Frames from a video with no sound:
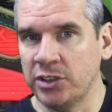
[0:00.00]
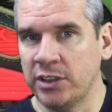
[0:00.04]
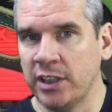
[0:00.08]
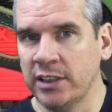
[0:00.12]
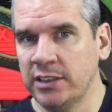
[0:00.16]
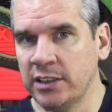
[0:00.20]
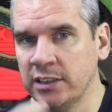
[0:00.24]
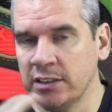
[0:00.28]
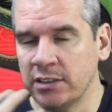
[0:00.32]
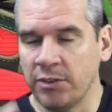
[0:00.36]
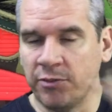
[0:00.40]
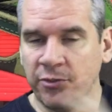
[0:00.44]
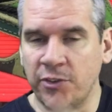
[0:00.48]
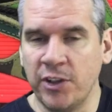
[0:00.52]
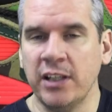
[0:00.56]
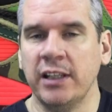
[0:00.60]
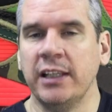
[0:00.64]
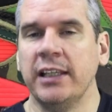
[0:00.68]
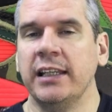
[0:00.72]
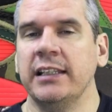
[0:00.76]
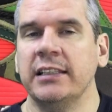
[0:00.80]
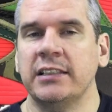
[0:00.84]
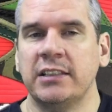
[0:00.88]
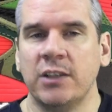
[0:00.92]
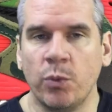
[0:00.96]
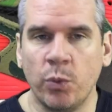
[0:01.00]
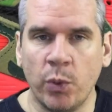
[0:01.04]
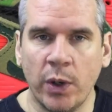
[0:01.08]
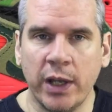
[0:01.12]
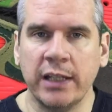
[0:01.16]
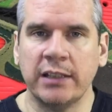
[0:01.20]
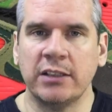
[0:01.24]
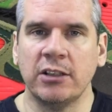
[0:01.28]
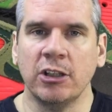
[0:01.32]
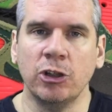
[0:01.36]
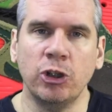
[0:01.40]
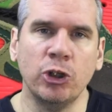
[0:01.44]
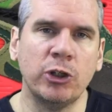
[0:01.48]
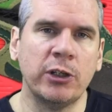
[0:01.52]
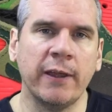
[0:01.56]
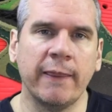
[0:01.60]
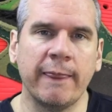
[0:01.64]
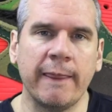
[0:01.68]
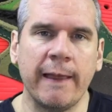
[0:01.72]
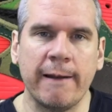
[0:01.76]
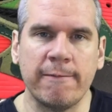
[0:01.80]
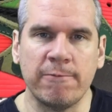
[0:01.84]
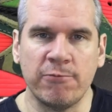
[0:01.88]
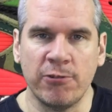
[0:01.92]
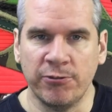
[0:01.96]
This is a really easy way to look at
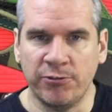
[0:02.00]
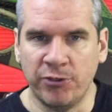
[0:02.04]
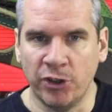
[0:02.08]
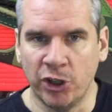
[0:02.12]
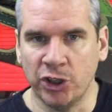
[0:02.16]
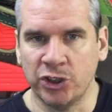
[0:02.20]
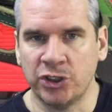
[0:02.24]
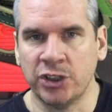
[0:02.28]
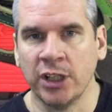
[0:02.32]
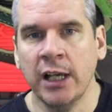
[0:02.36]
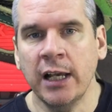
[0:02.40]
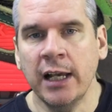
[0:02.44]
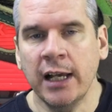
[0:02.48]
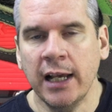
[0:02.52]
that reverse.